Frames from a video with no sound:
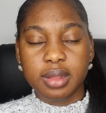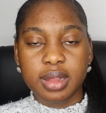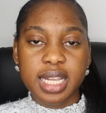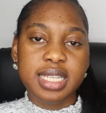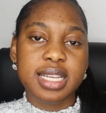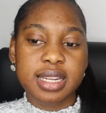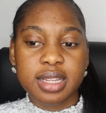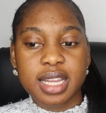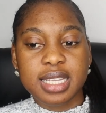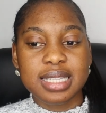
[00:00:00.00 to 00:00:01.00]
these are the
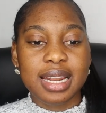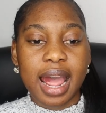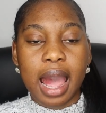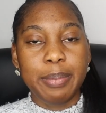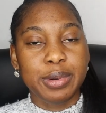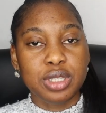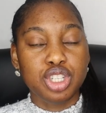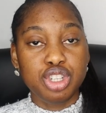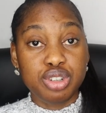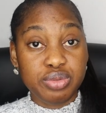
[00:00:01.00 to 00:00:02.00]
things that happens
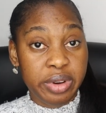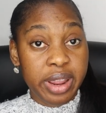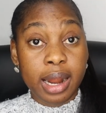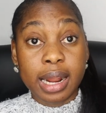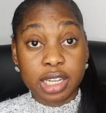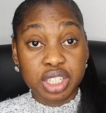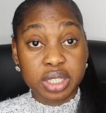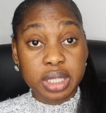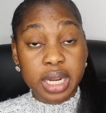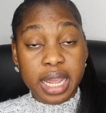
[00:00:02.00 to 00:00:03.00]
during
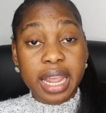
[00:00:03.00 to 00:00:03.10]
election